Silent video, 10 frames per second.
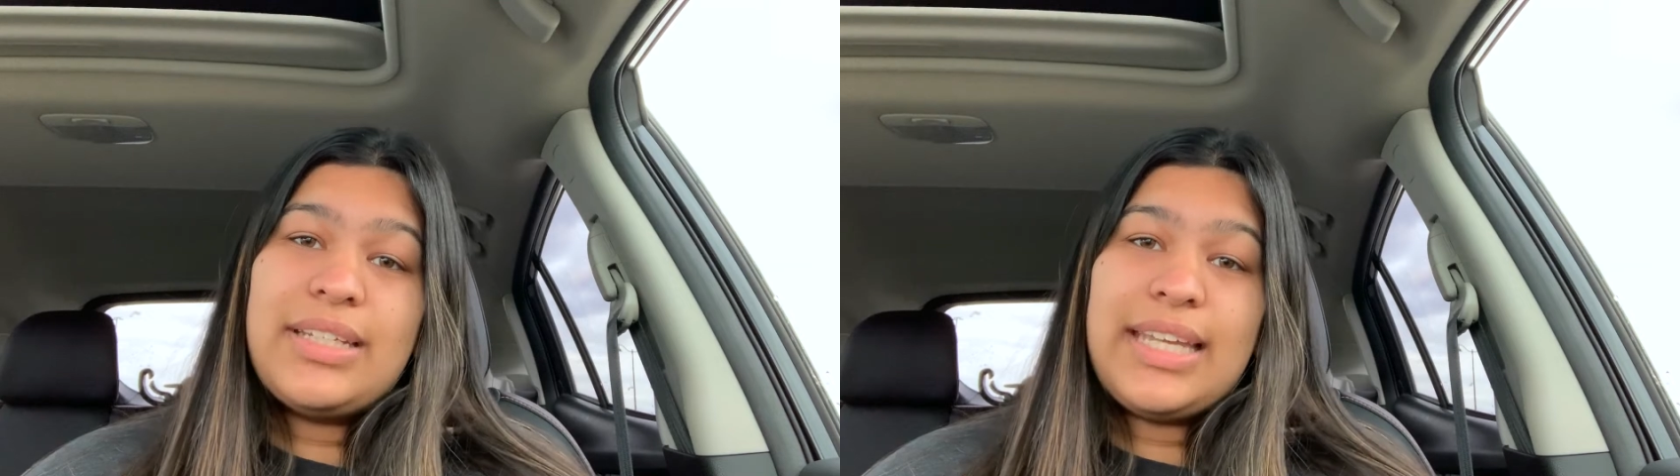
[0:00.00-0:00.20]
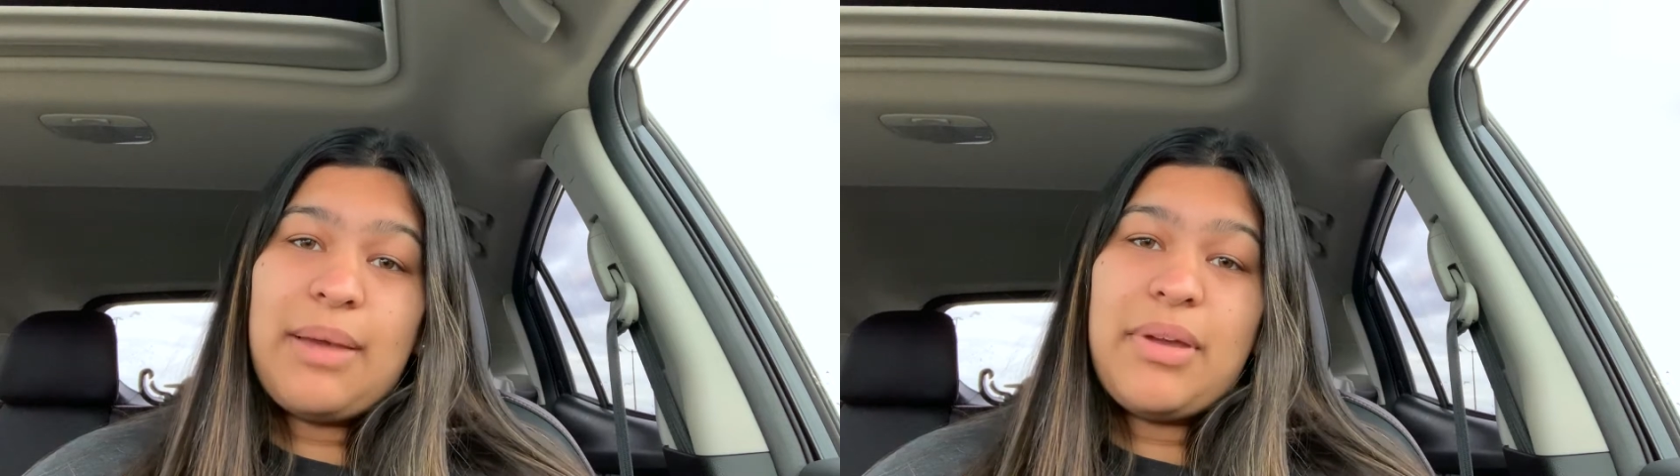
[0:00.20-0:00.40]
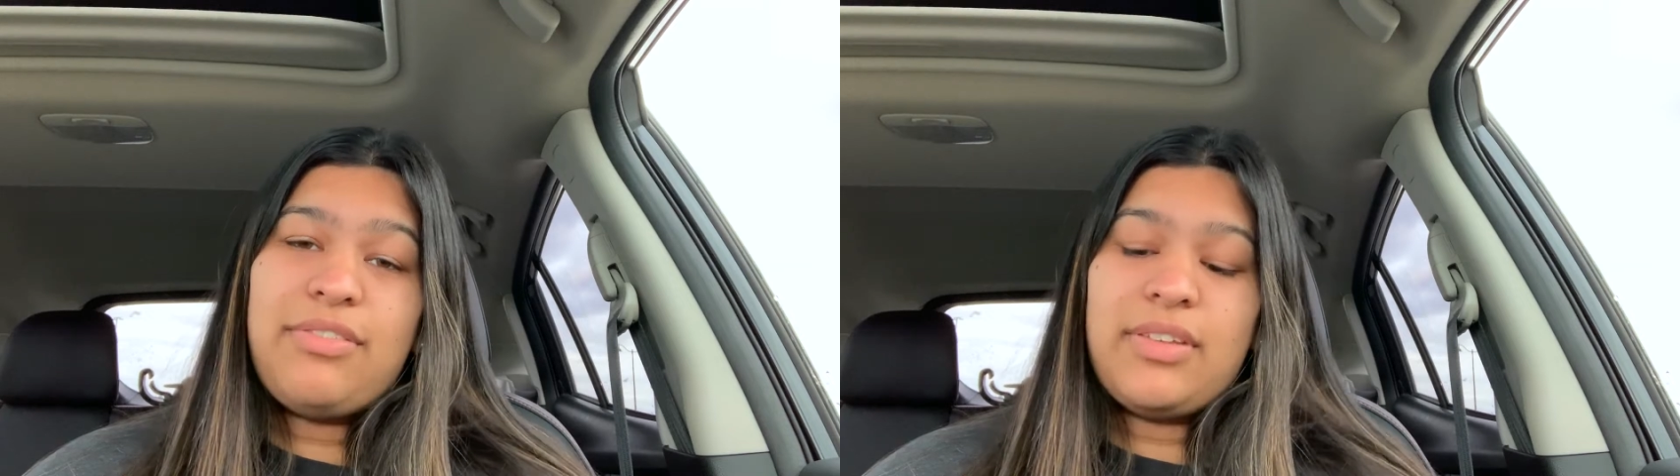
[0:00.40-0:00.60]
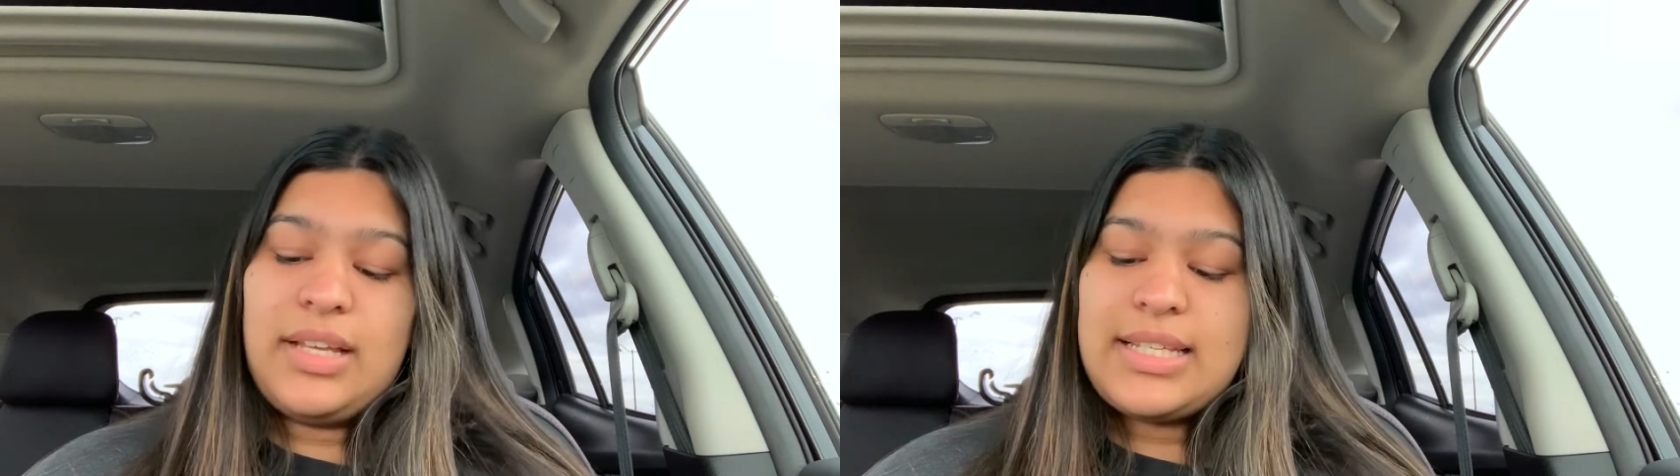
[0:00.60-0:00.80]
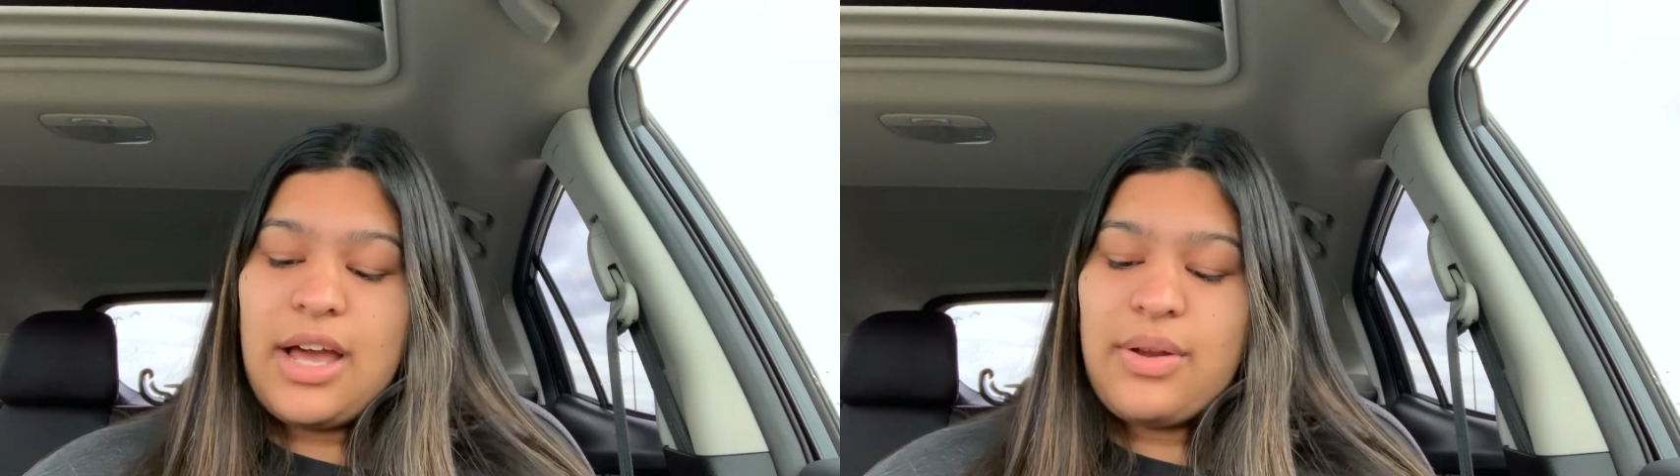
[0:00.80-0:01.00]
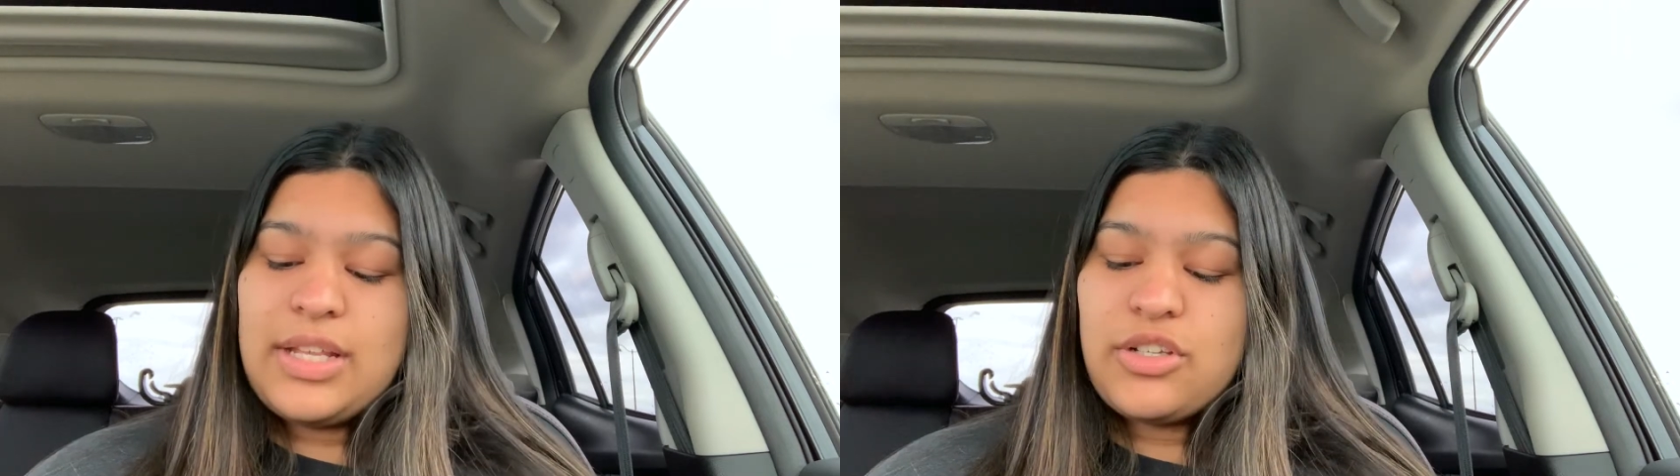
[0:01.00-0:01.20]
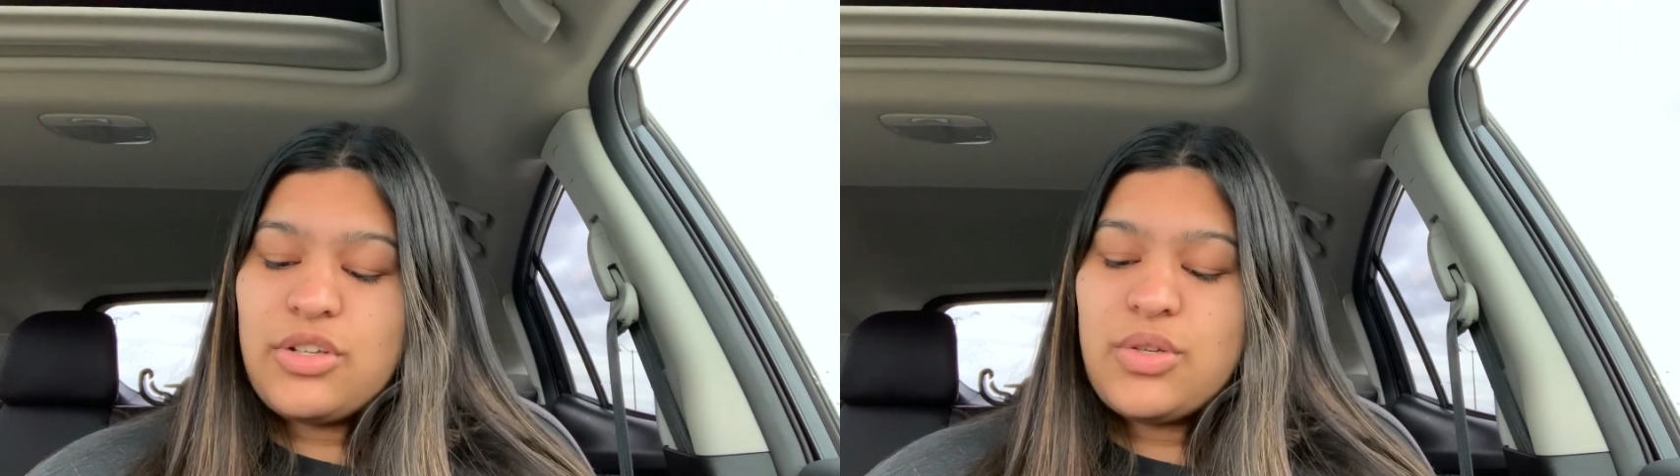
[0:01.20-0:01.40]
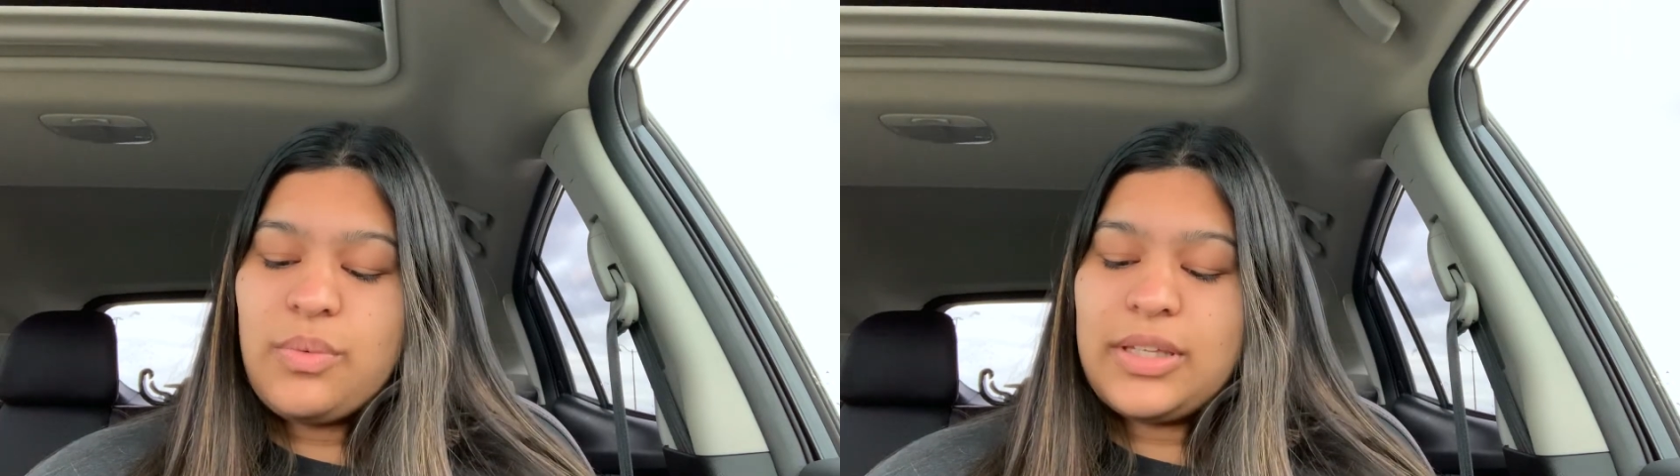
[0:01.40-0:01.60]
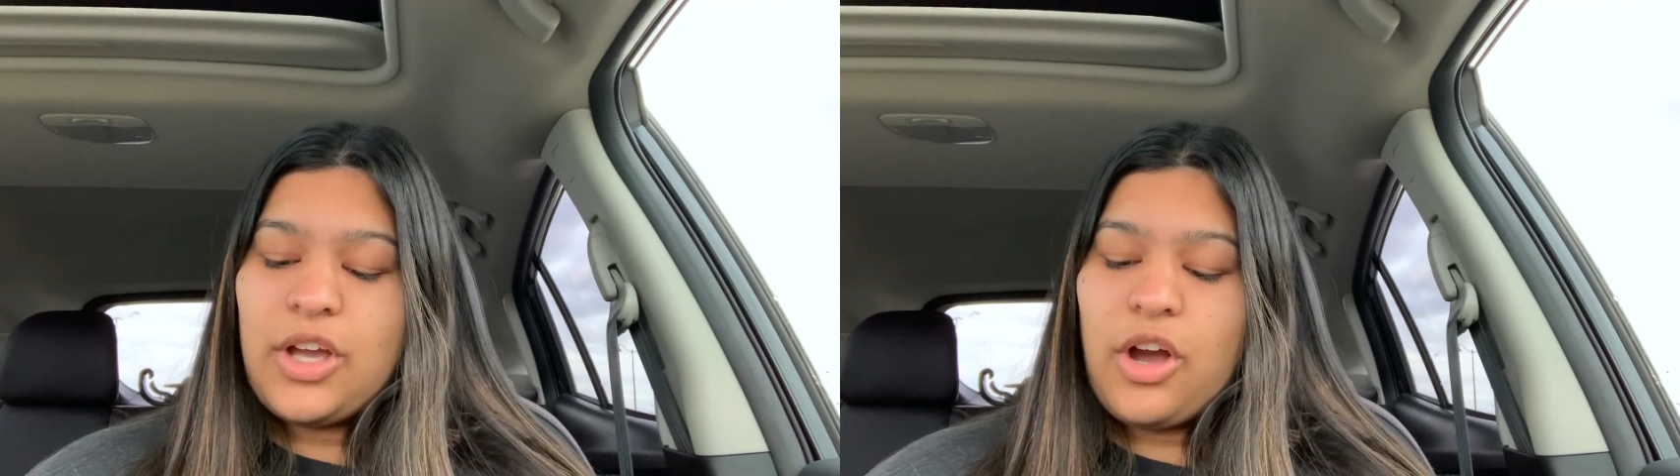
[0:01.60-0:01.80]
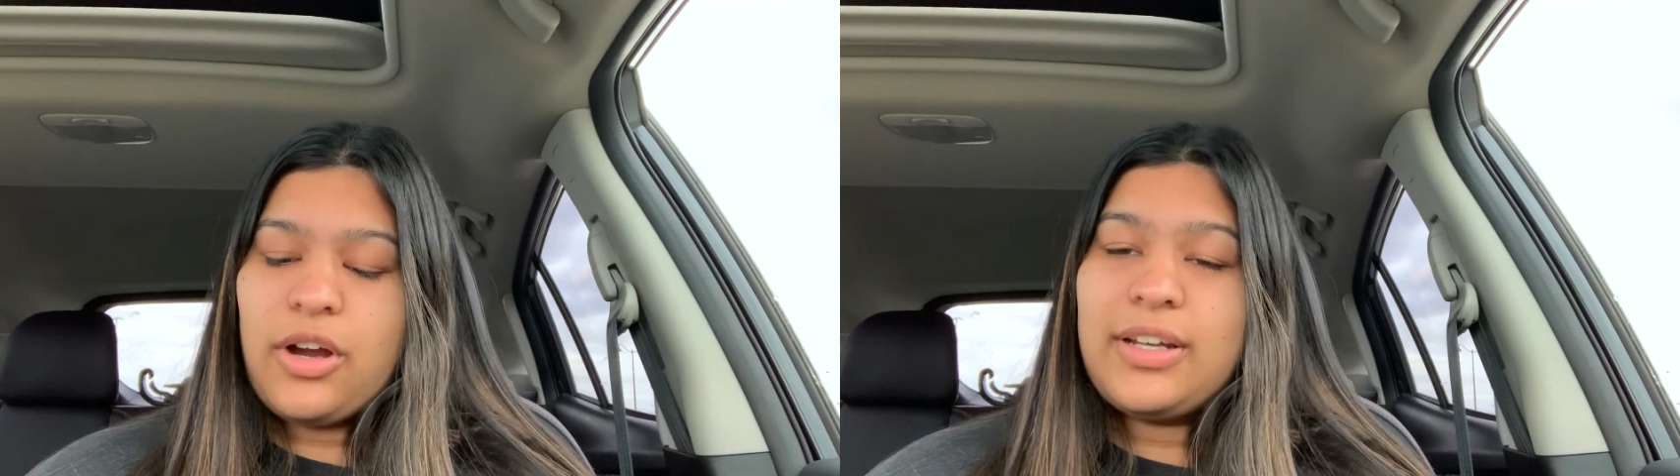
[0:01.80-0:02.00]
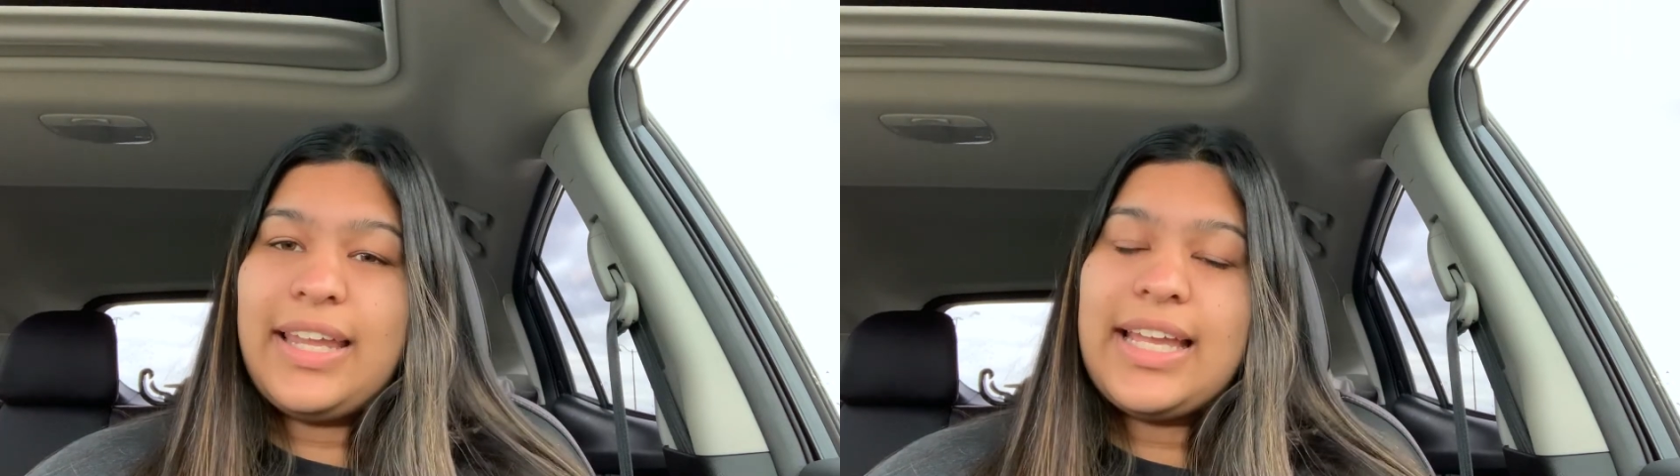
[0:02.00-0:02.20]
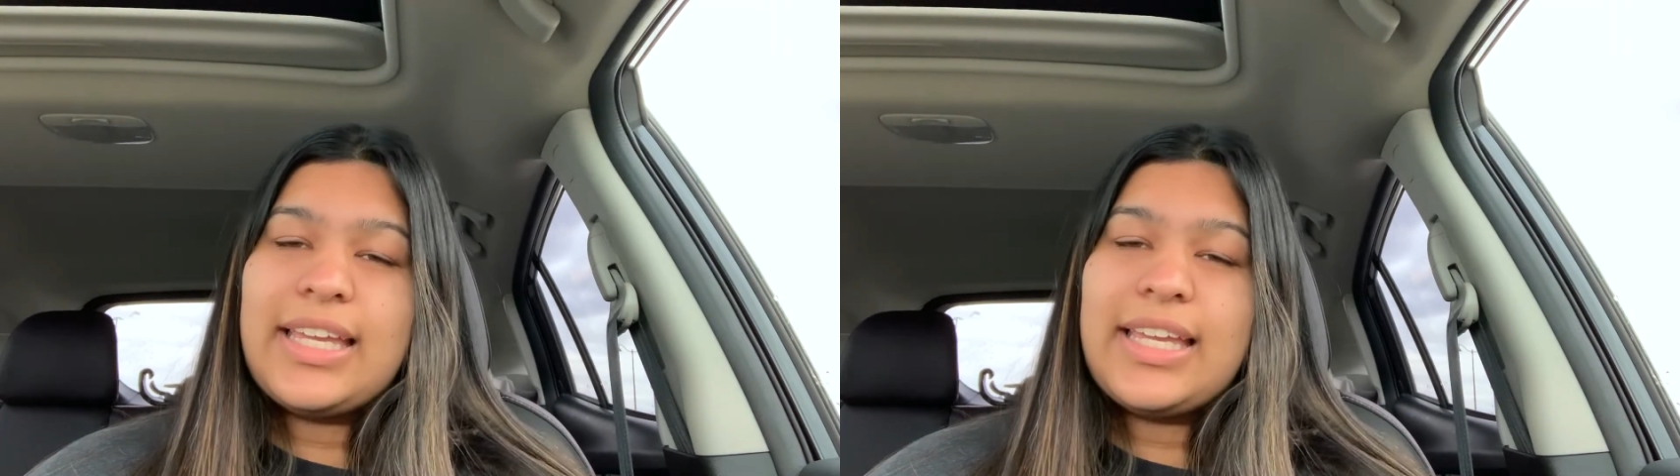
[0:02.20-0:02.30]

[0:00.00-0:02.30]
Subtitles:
to get my feelings out. It's also really hard